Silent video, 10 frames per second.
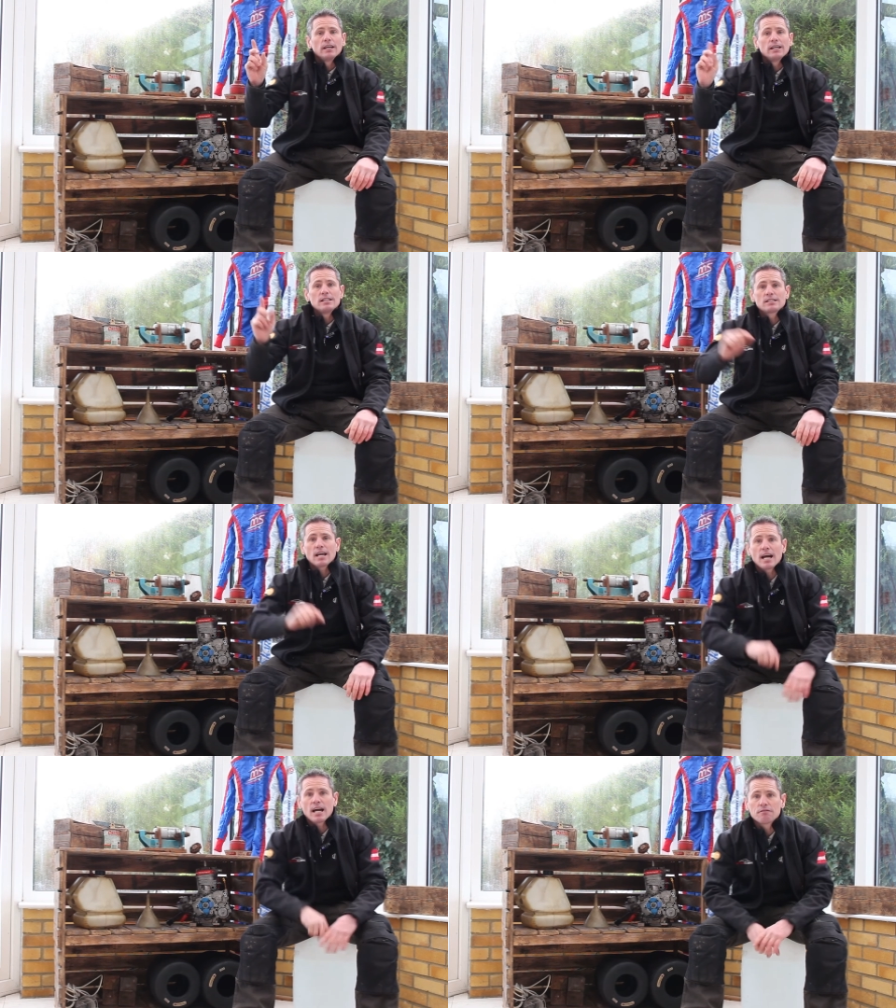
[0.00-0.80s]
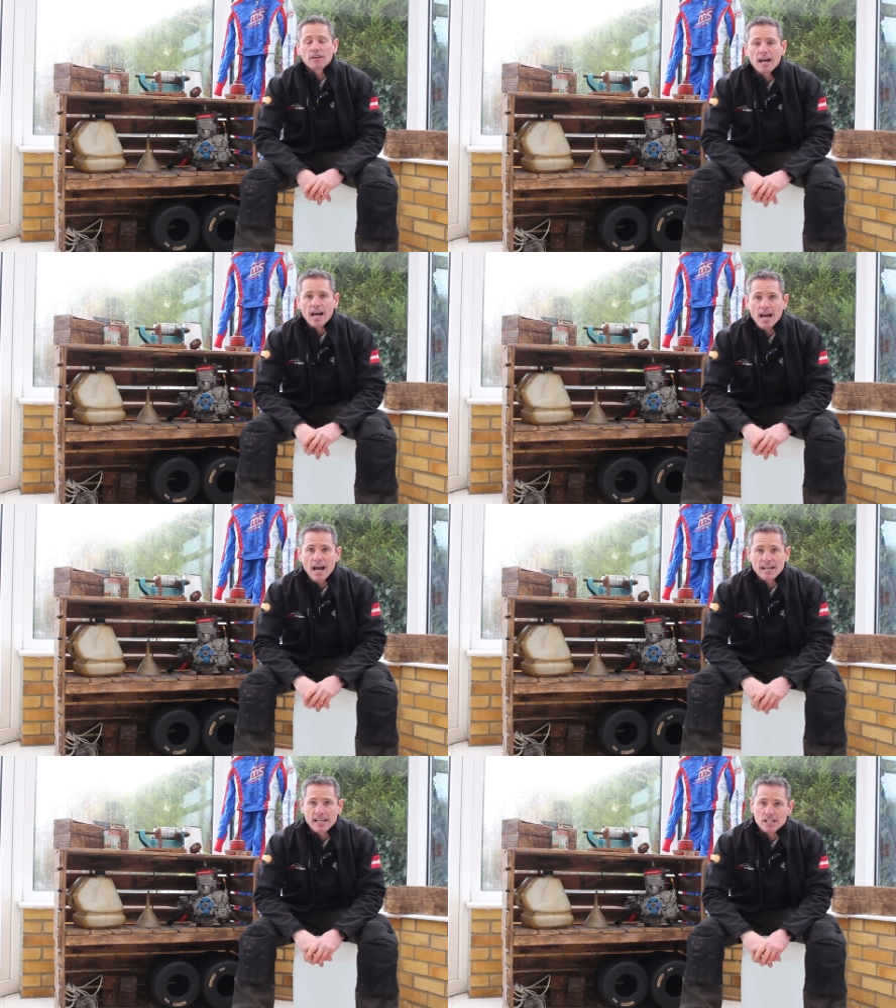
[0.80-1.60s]
is to have
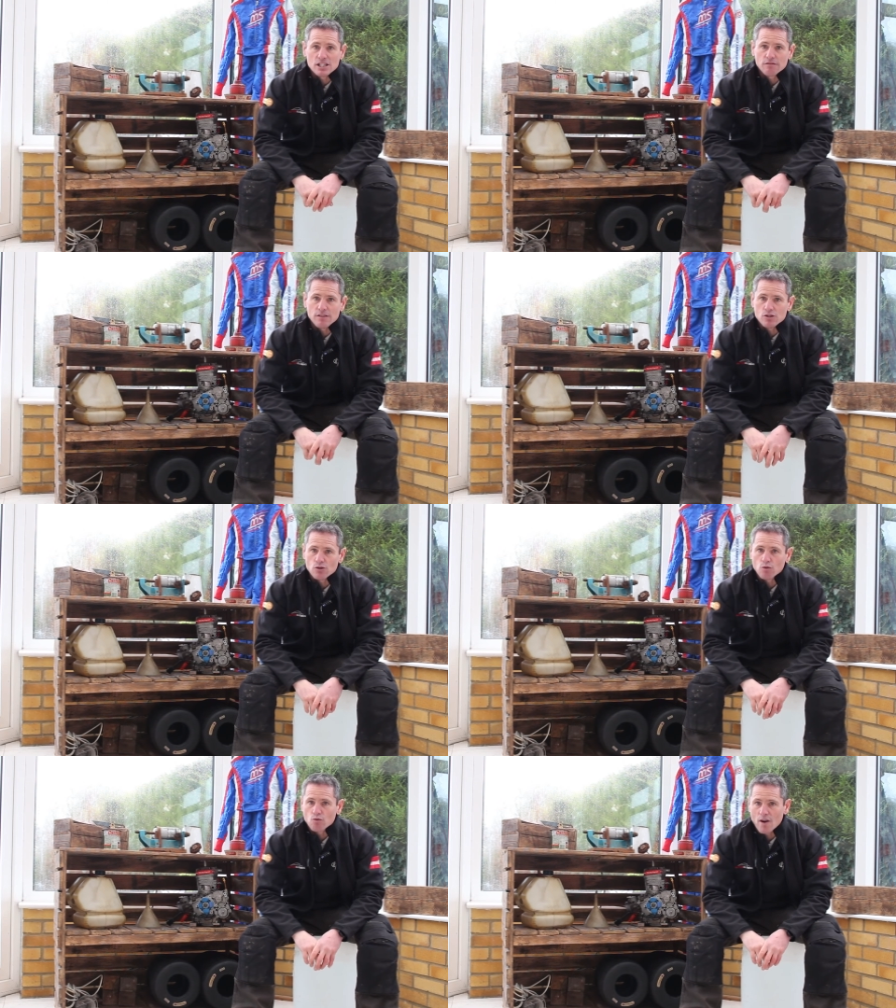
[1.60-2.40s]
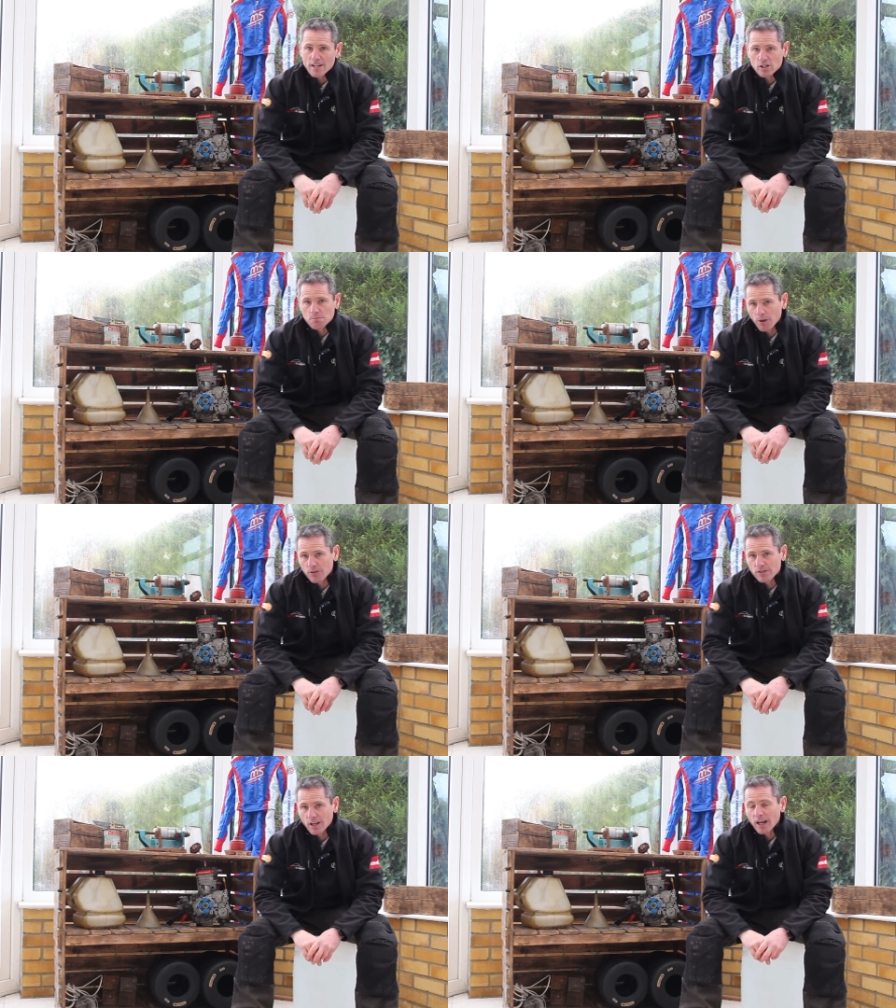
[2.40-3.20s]
an individual race
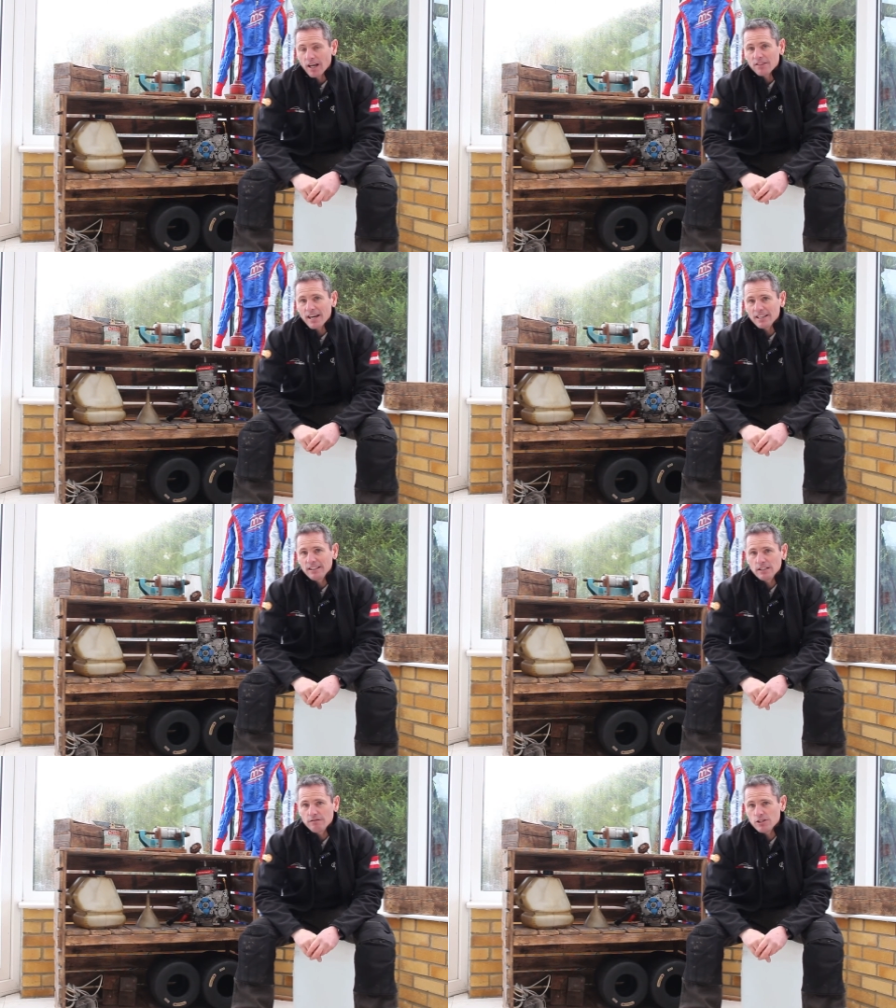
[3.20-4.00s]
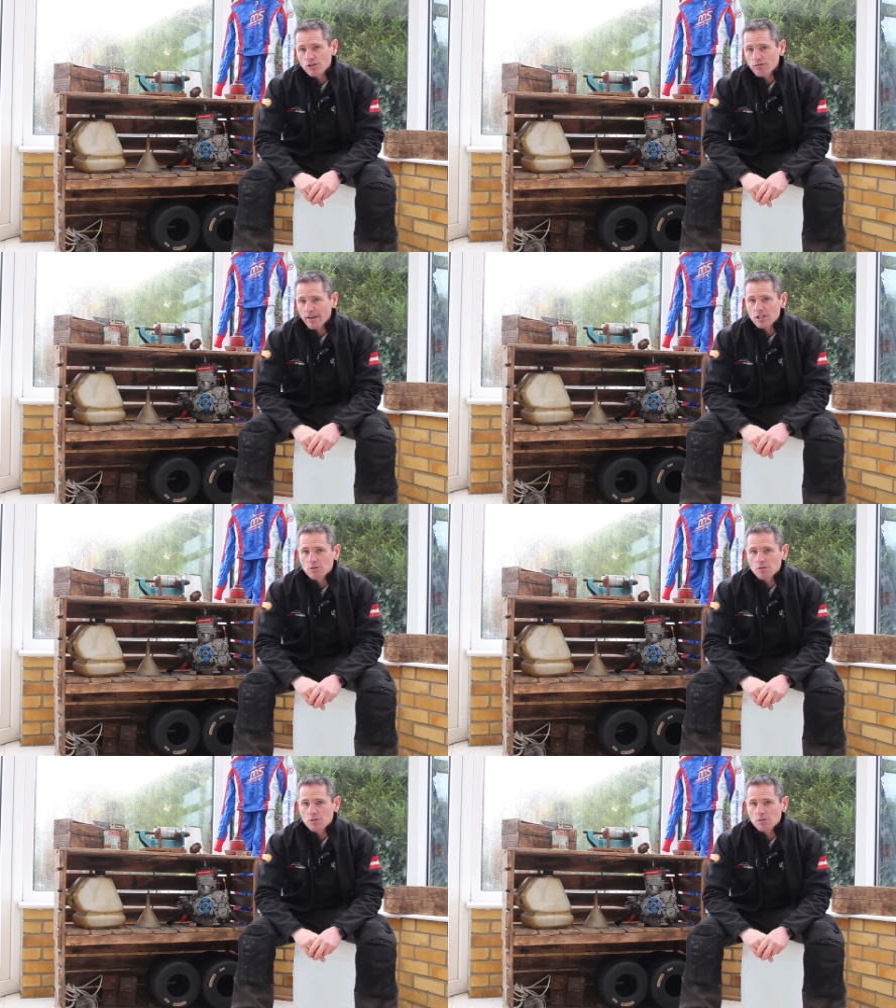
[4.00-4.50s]
sponsor. That individual race